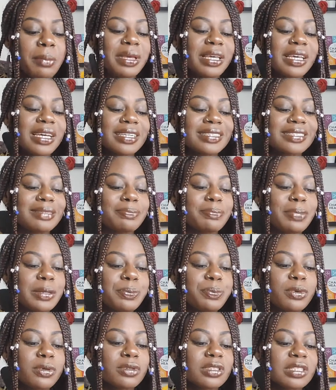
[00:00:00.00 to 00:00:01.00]
Because
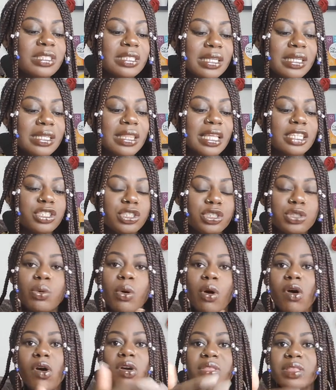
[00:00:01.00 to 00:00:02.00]
people see that you
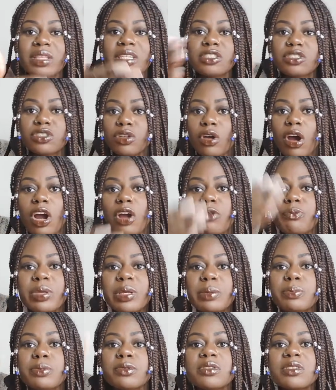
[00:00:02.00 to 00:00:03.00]
are the star.
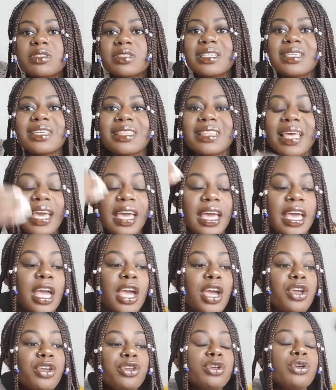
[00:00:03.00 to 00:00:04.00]
People see that
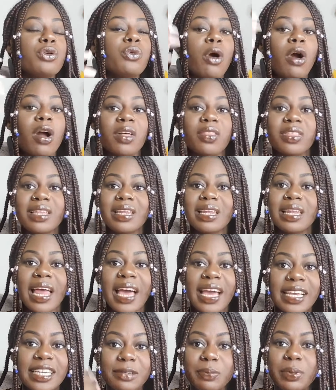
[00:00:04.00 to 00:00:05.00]
you are the
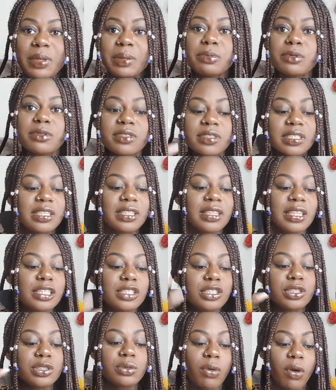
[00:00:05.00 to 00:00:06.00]
light. People see
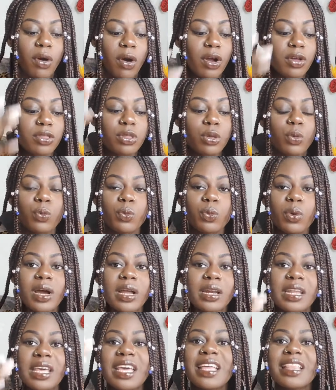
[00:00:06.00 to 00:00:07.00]
that you are the
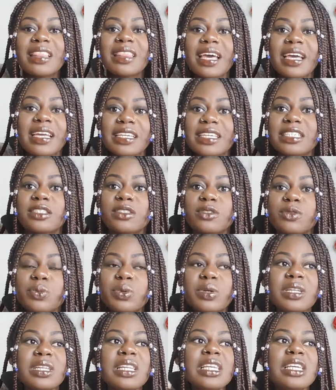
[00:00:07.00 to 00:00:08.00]
one that is
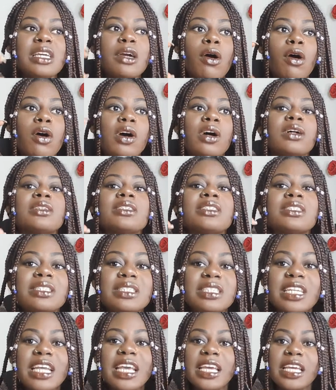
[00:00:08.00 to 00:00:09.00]
really on
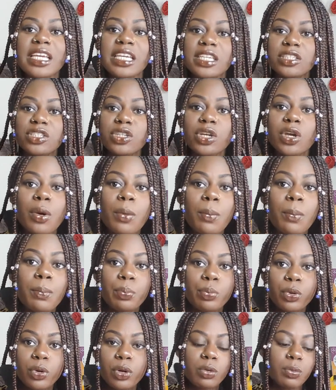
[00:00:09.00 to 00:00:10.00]
stage
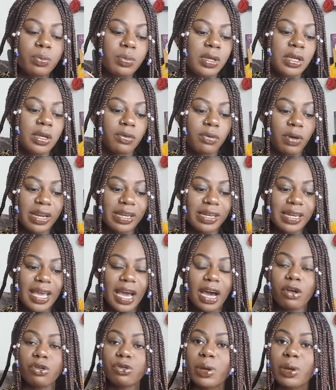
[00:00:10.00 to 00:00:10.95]
booming right now.